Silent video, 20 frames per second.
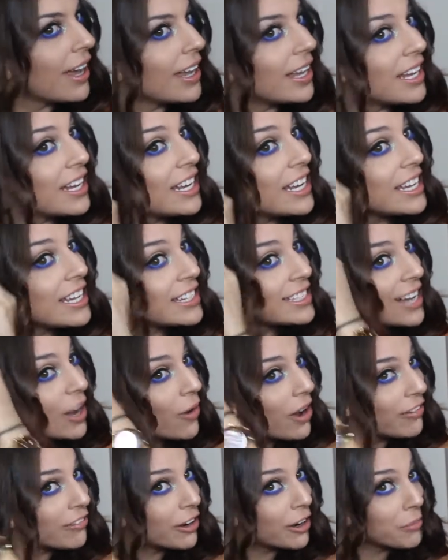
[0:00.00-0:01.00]
It is,
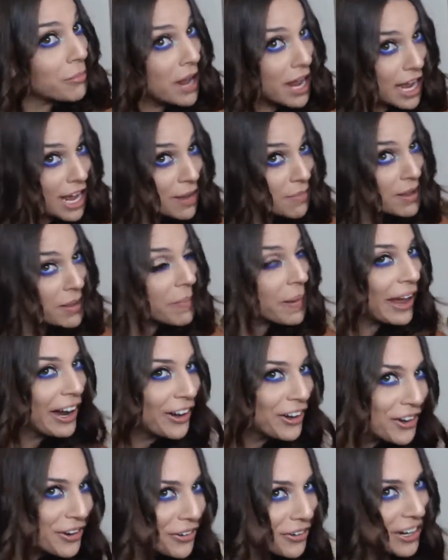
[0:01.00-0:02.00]
however, making me
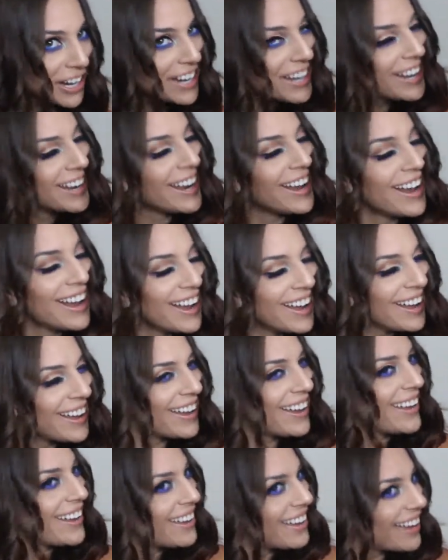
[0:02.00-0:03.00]
paranoid.
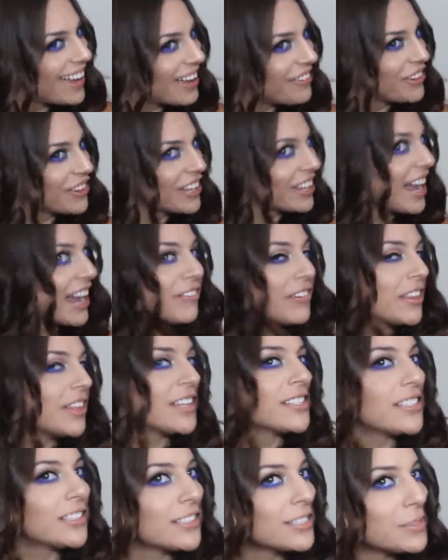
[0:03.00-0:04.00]
I feel like
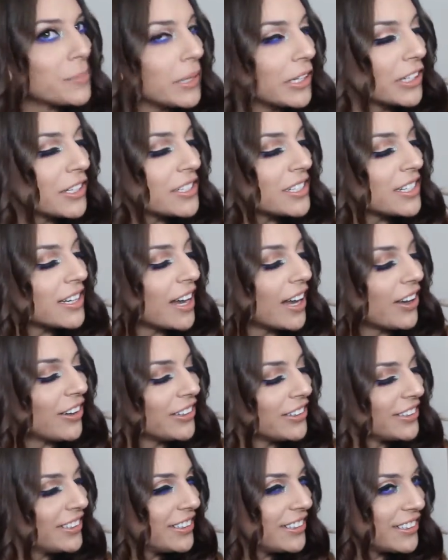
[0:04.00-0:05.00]
everything's a conspiracy now.
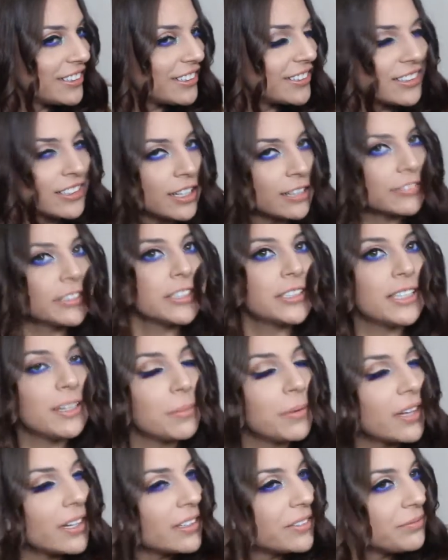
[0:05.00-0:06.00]
Not really,
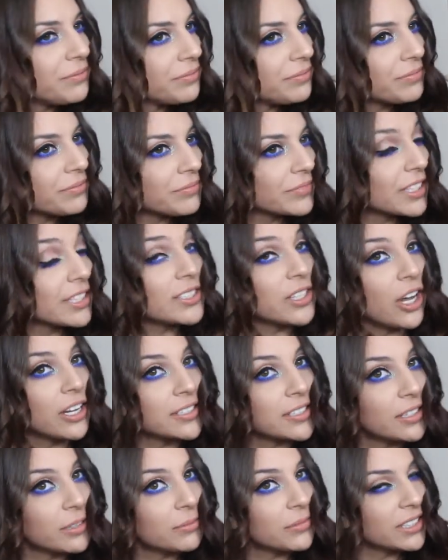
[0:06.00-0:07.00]
but it's
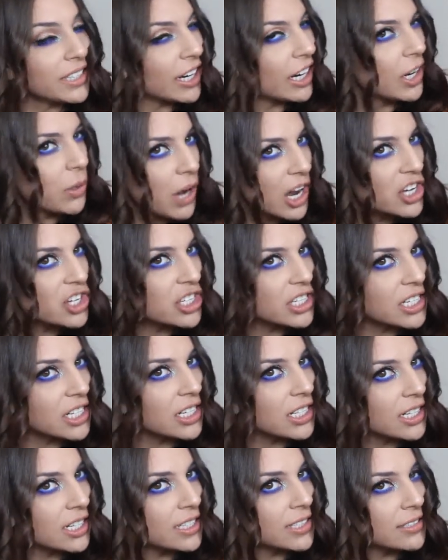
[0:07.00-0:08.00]
awesome. And Kerry
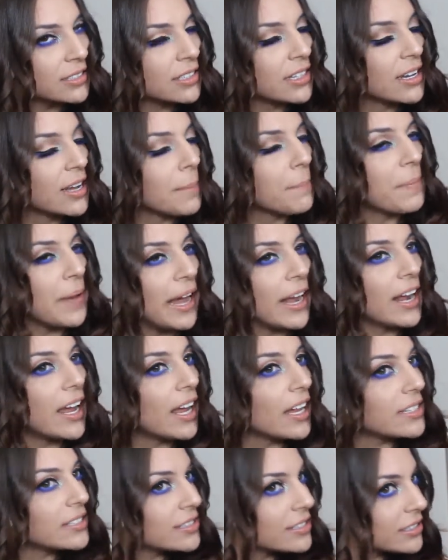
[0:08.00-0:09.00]
Washington is
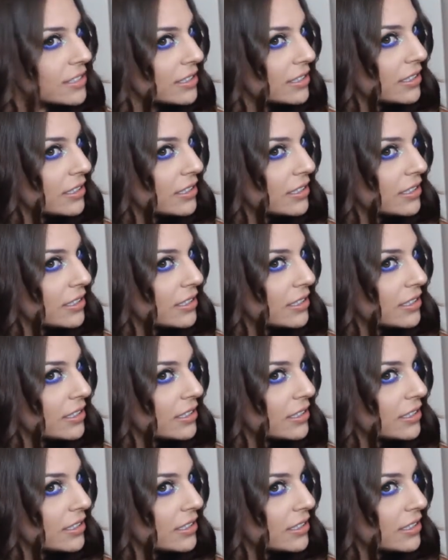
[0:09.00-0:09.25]
badass.